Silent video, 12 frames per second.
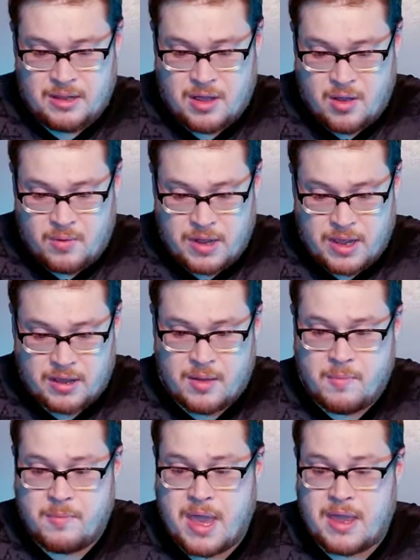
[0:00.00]
yo, we got
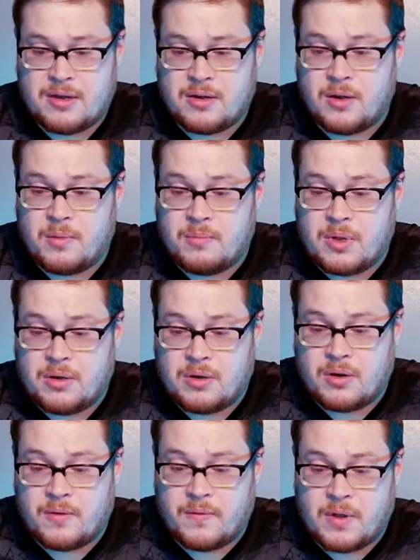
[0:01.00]
Commander
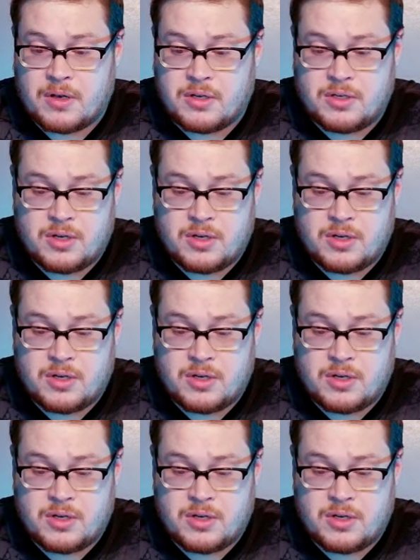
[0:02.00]
Minerva.